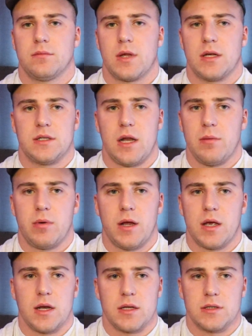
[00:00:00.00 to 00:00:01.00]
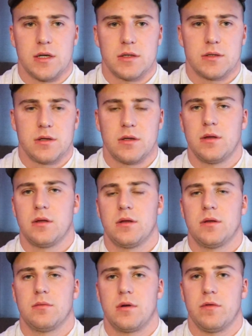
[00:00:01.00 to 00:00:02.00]
Because anybody can exist.
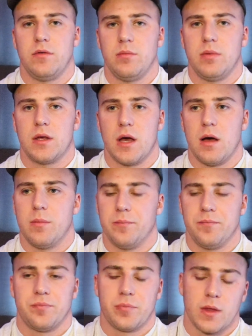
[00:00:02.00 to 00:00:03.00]
But if you become